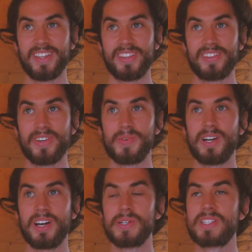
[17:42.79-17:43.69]
So
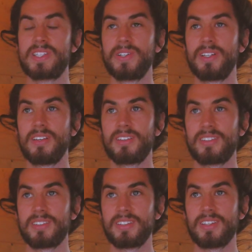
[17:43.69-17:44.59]
when I was doing
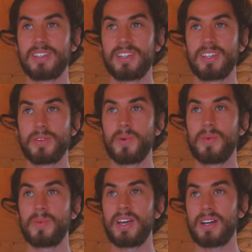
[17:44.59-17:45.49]
this, when